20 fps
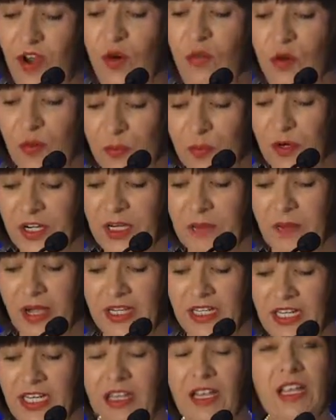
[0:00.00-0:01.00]
we're putting
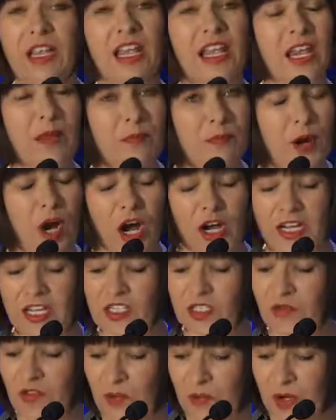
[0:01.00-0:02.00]
money in pockets of the